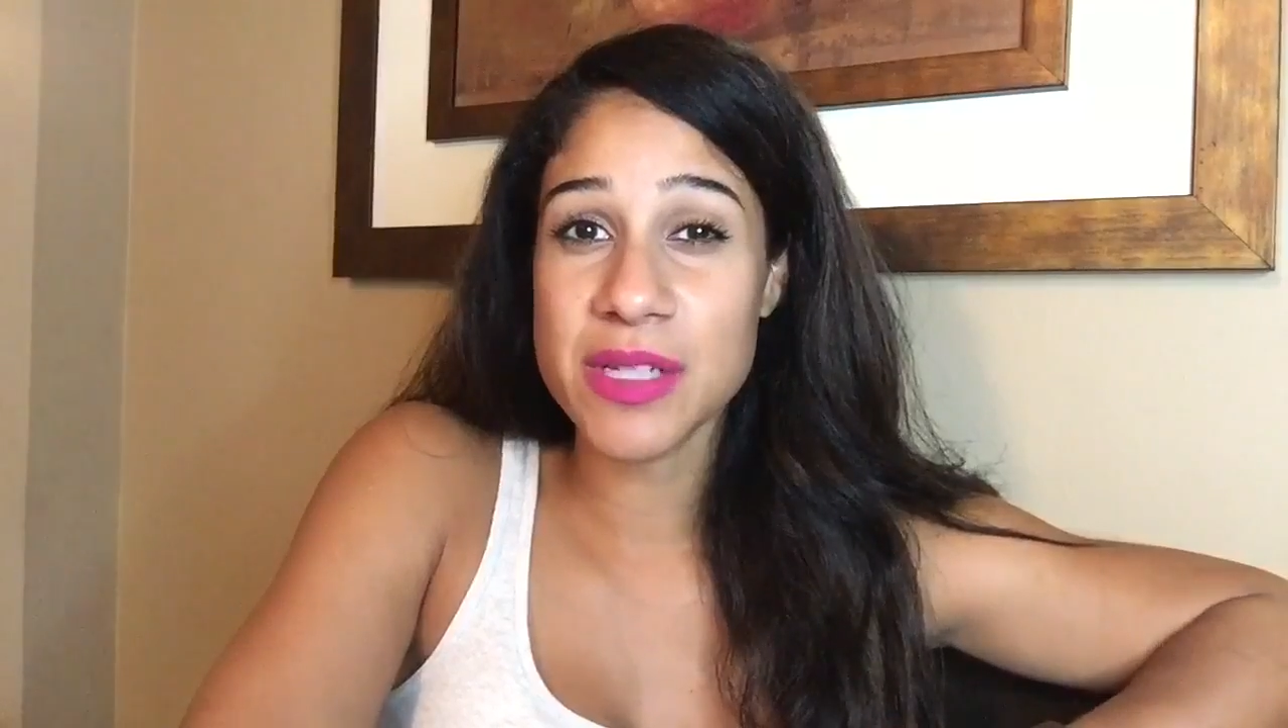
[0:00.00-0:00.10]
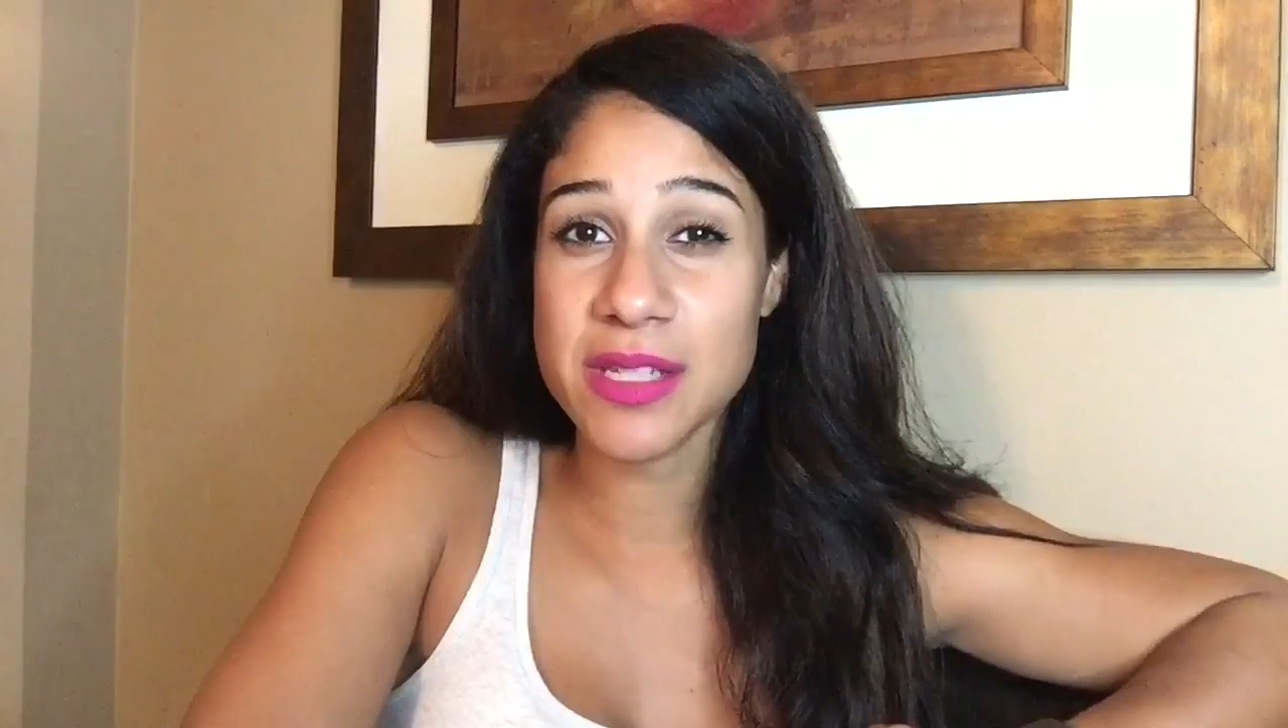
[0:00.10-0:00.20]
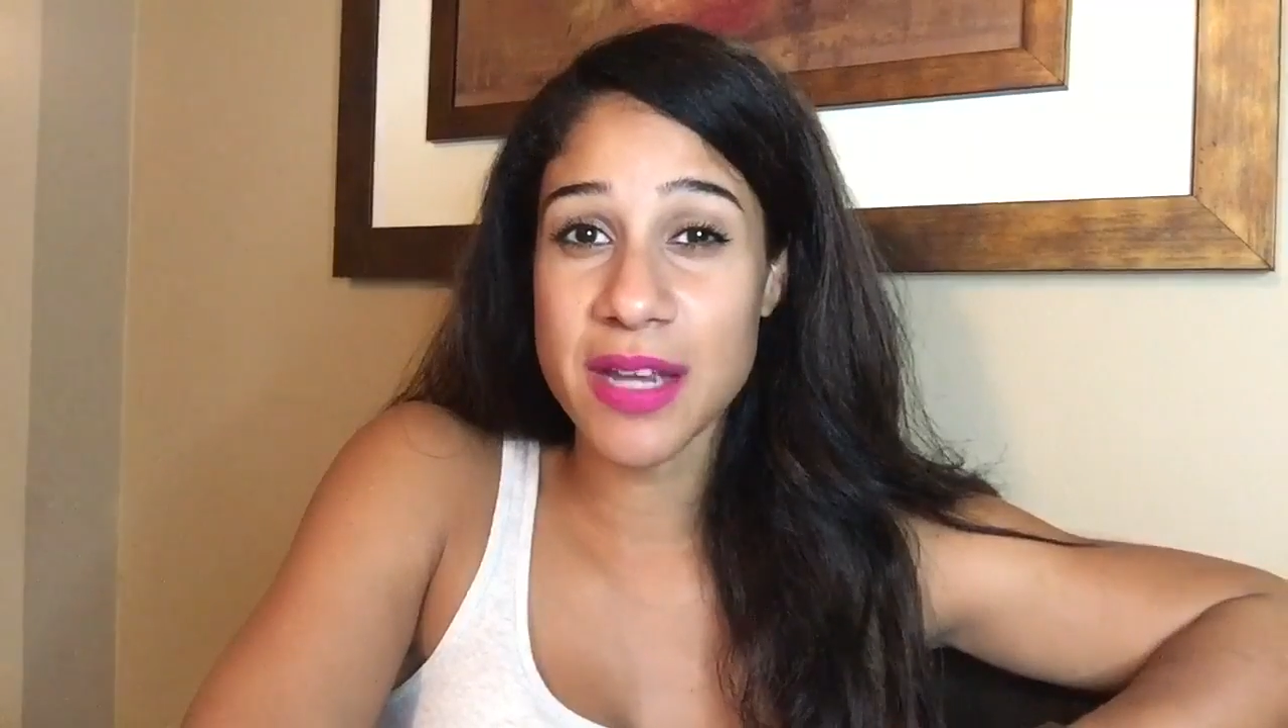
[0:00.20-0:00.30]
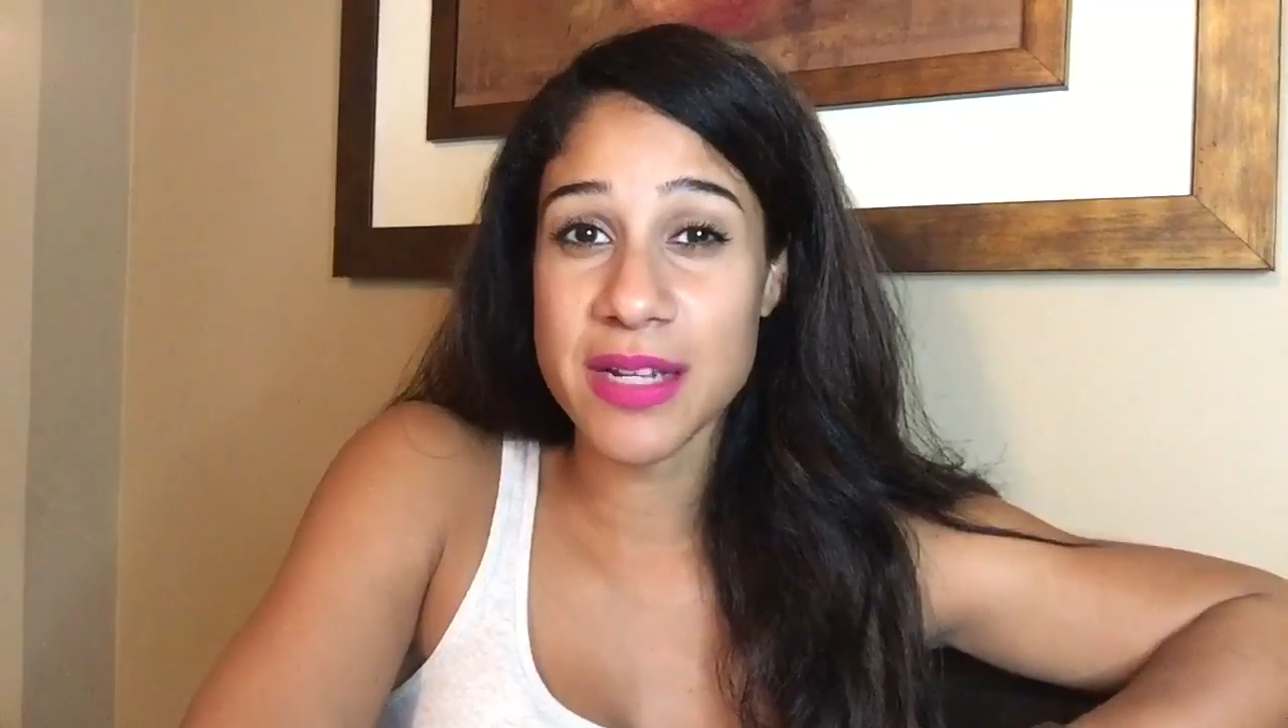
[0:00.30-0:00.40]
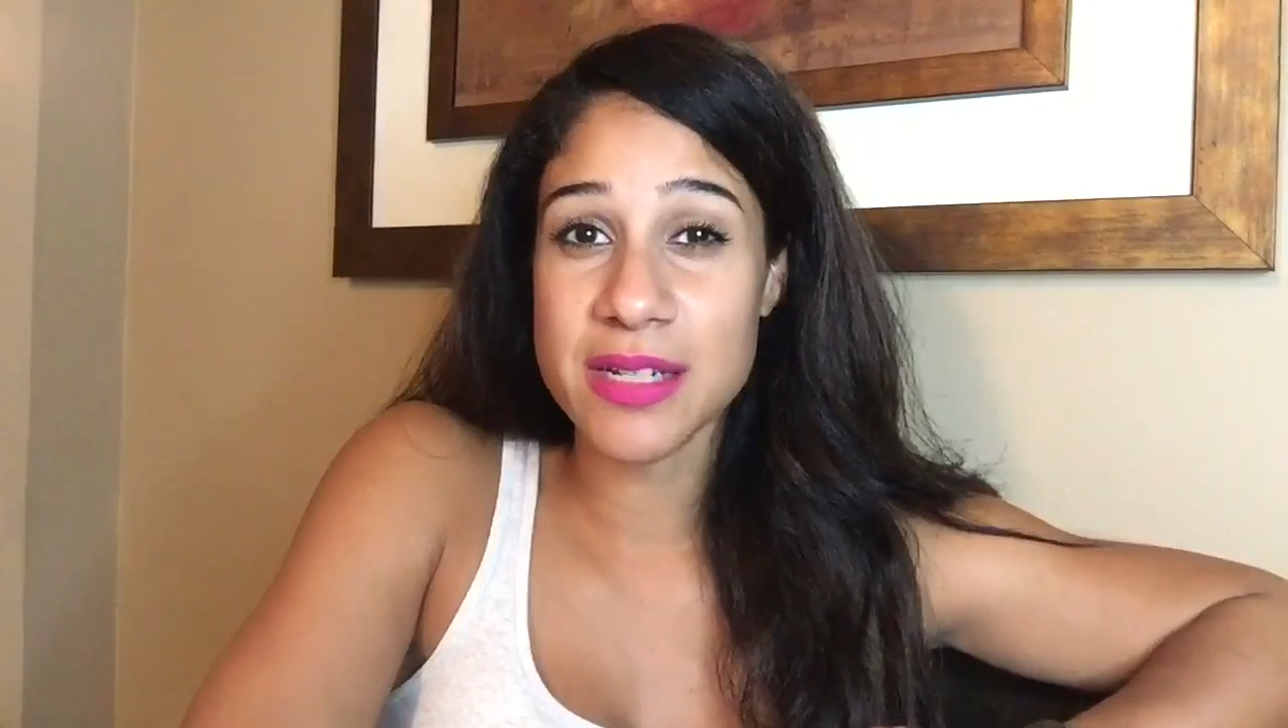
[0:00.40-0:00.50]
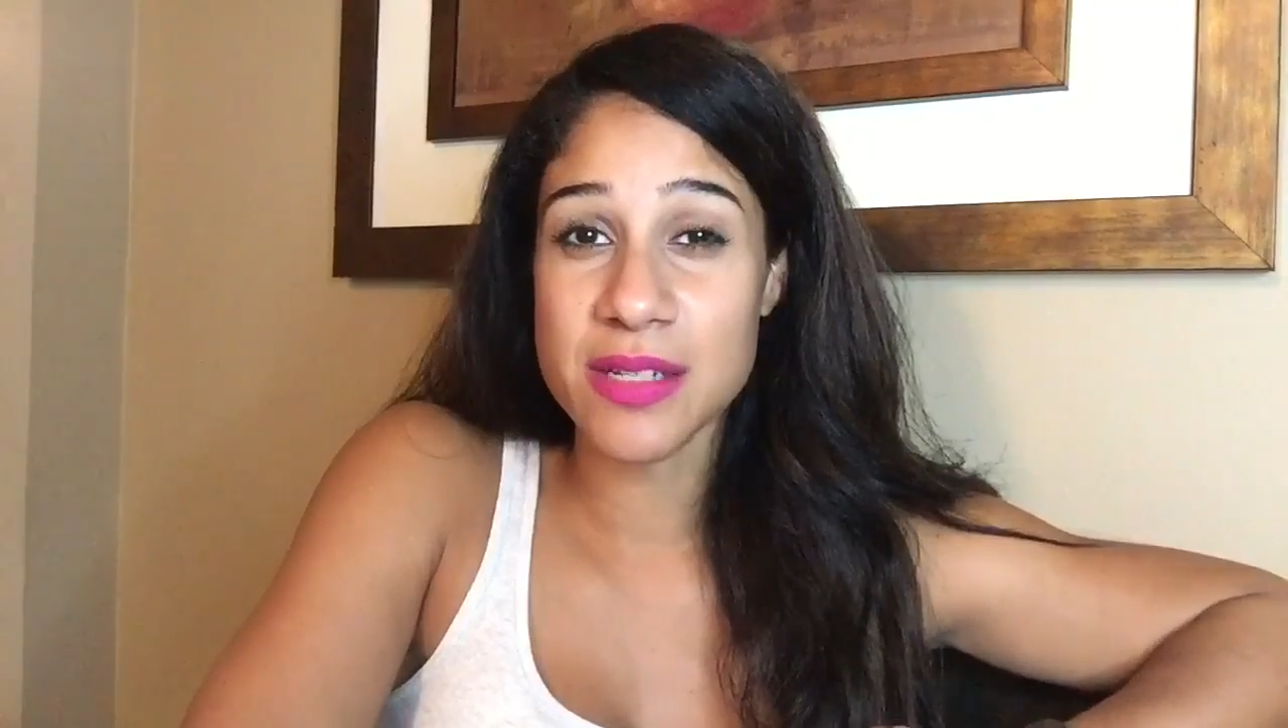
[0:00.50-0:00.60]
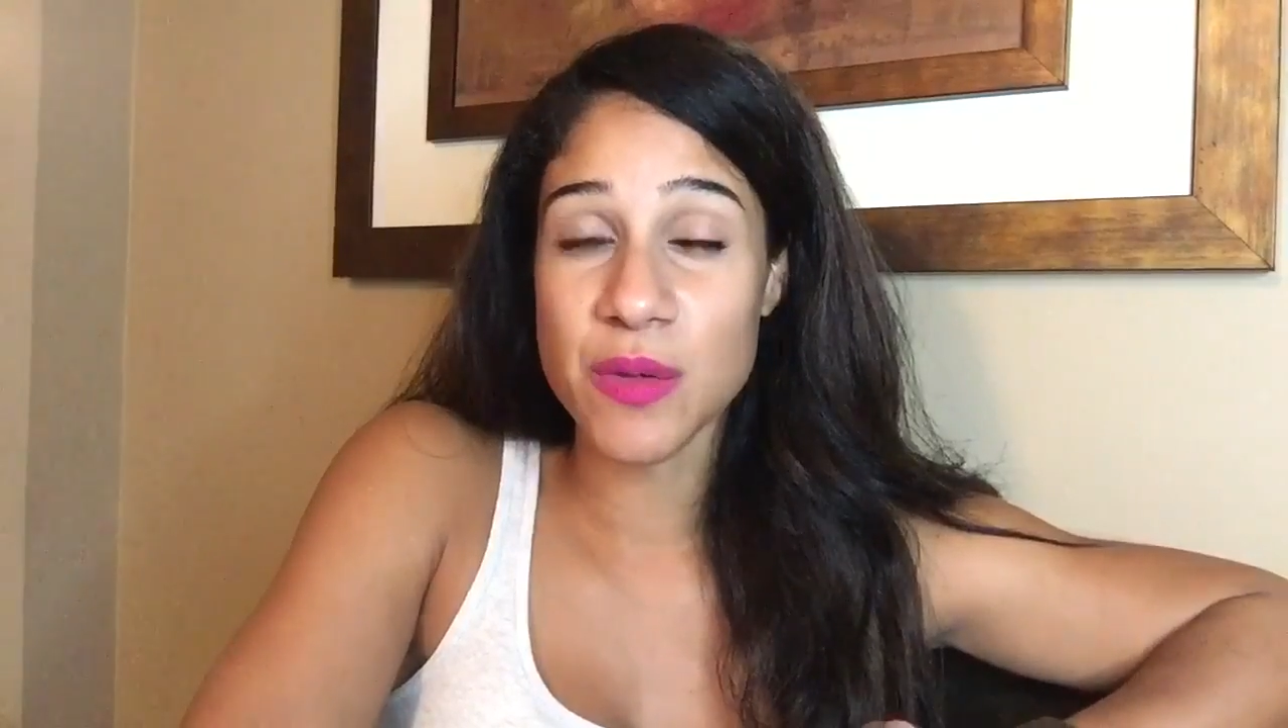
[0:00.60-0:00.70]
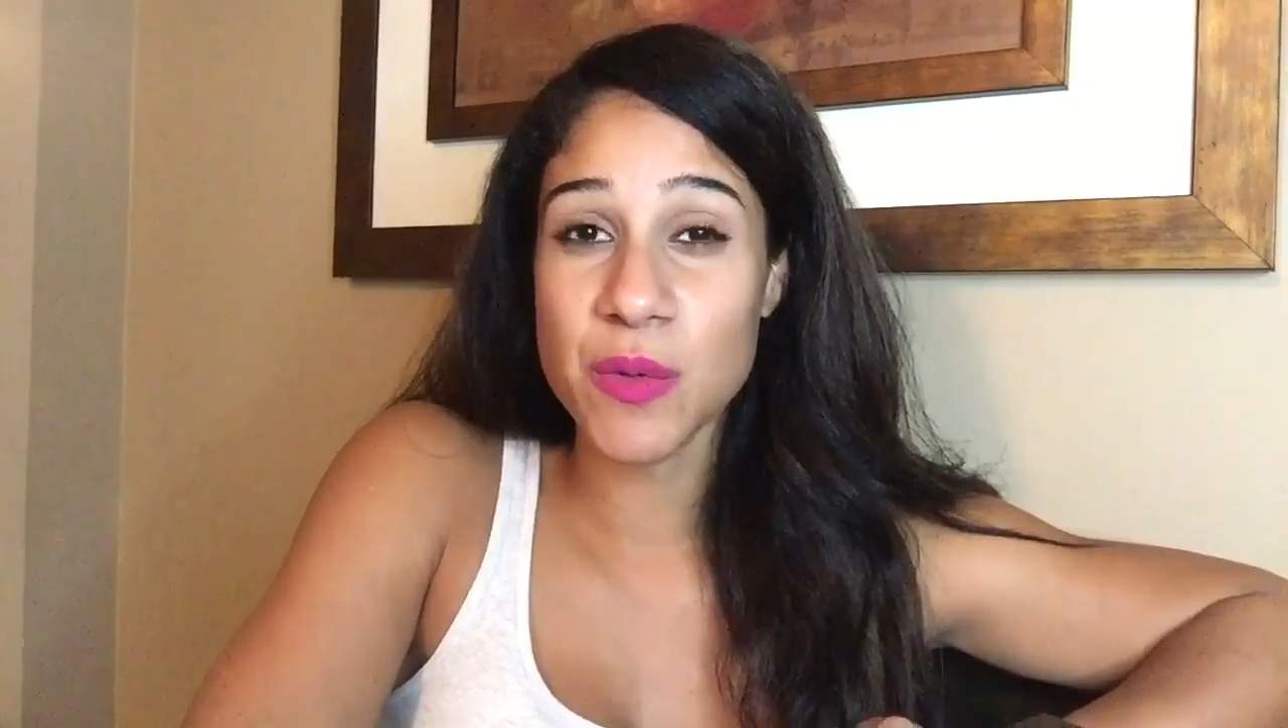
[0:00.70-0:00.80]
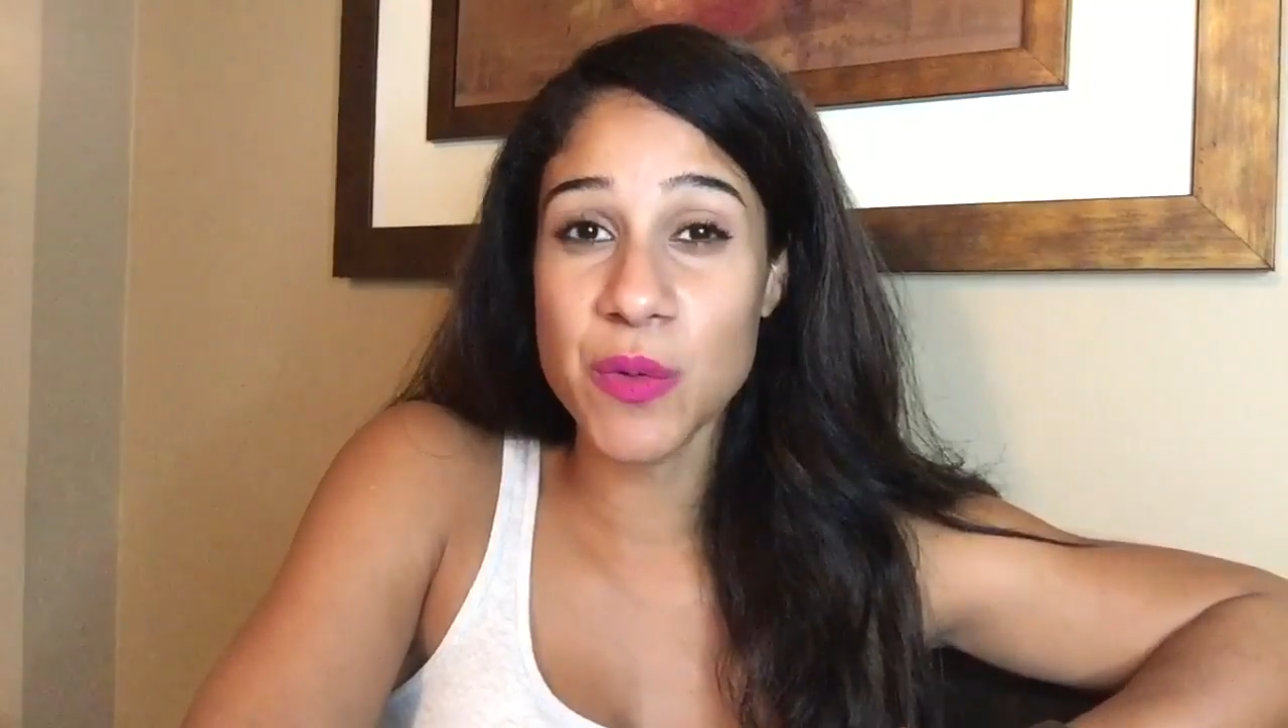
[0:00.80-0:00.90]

decides